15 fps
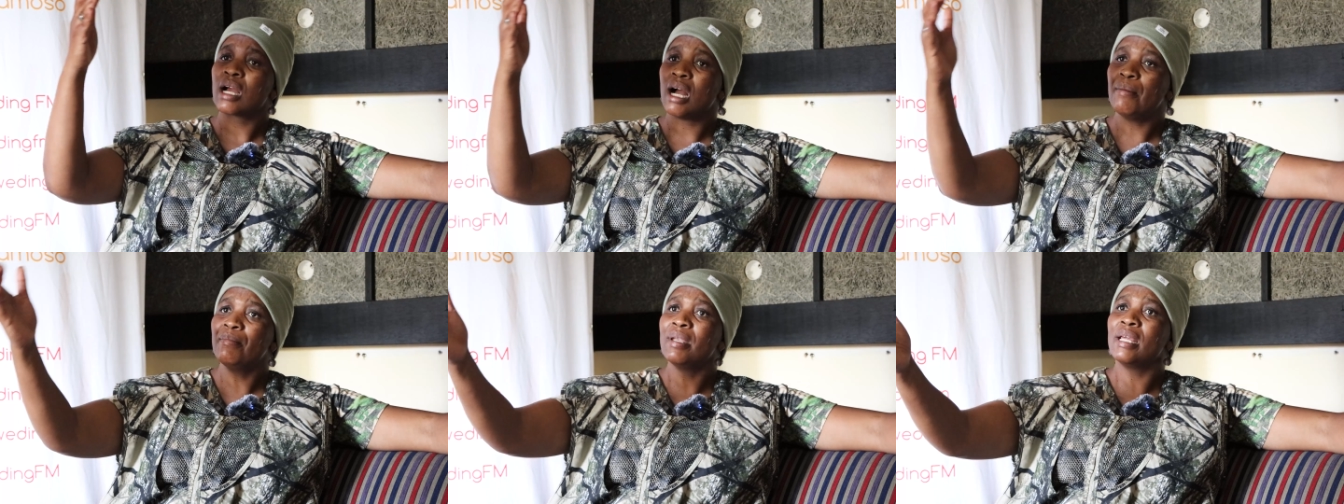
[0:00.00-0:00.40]

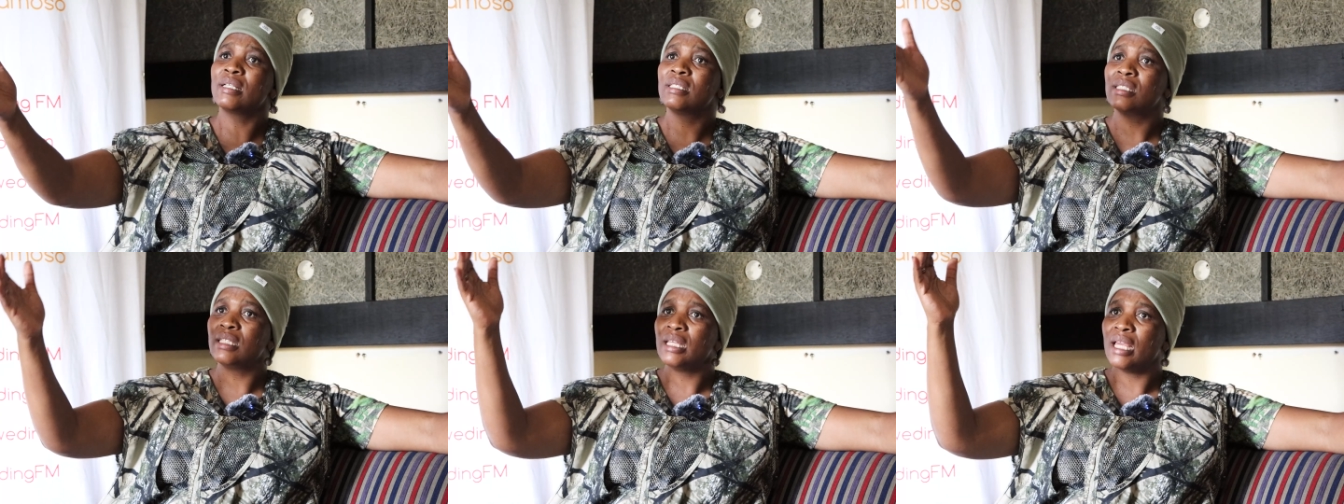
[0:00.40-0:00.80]
come
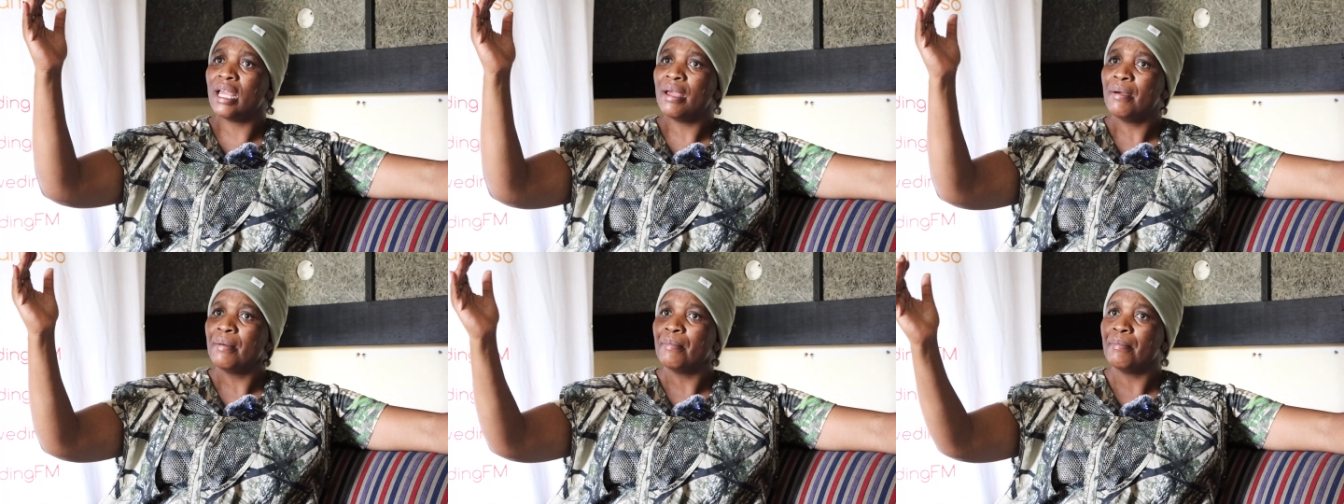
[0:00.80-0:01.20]
next
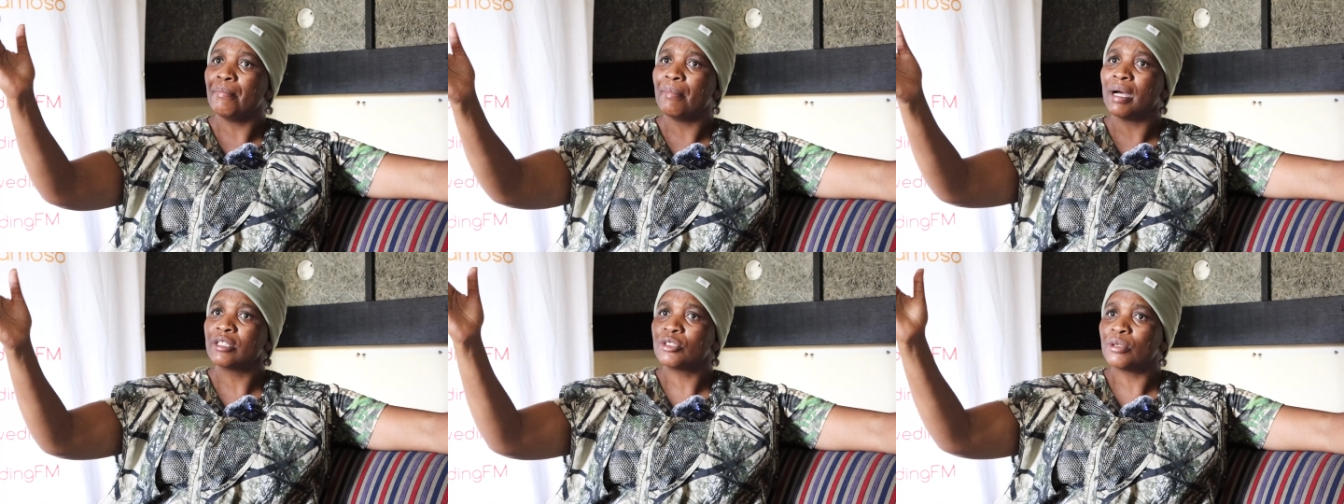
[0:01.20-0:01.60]
year,
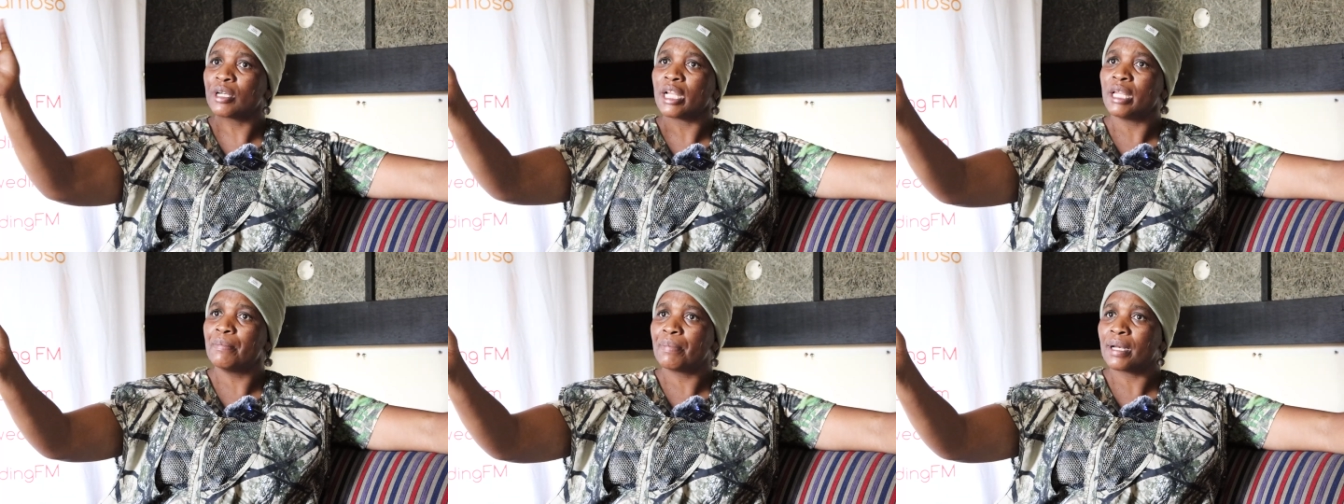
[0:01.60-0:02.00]
March
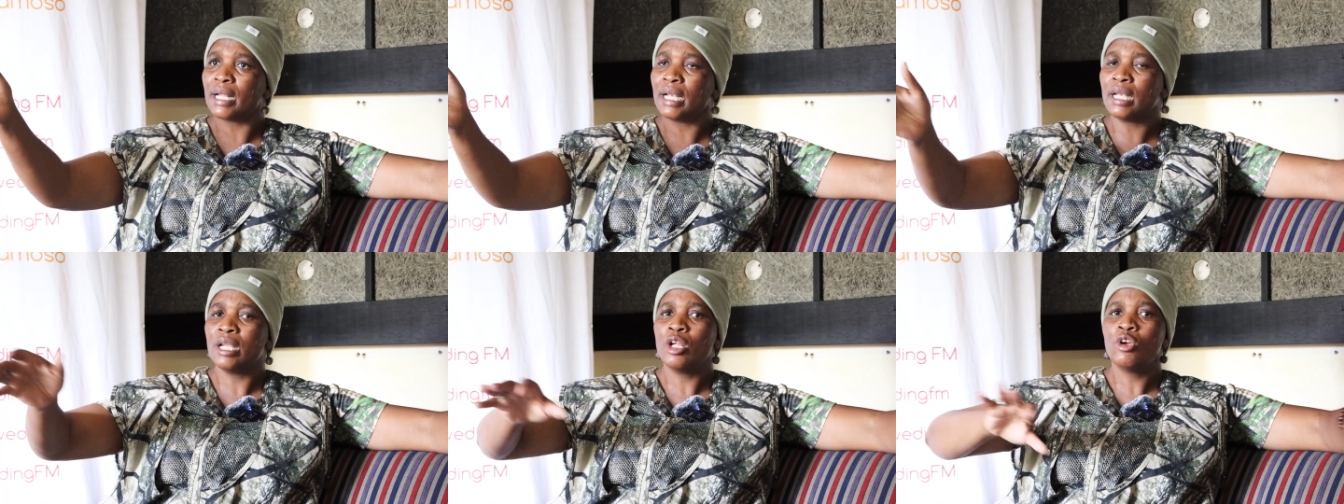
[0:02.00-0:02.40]
or
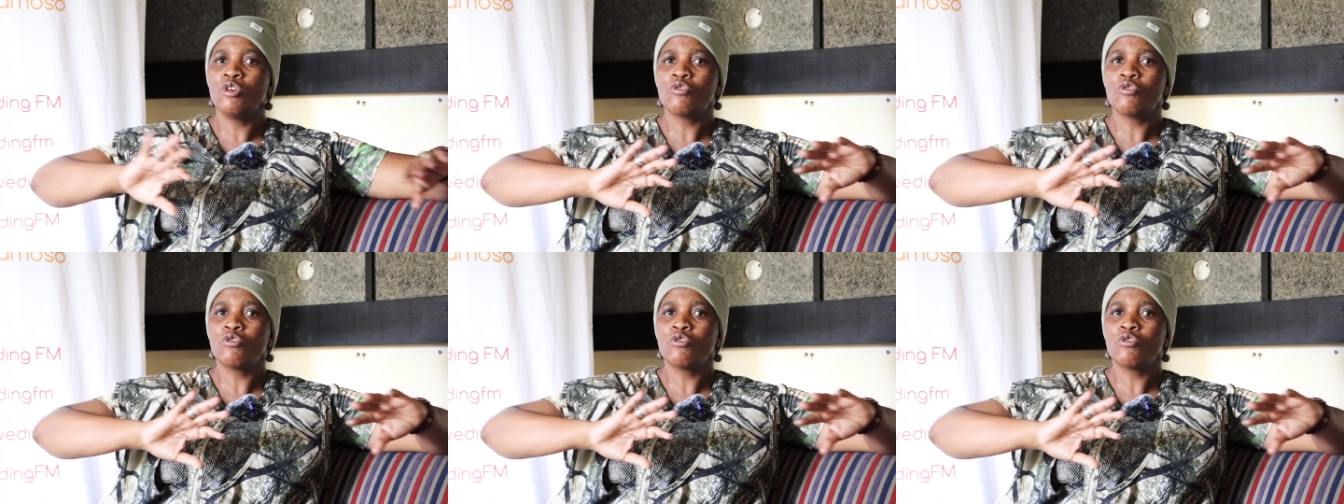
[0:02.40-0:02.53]
April,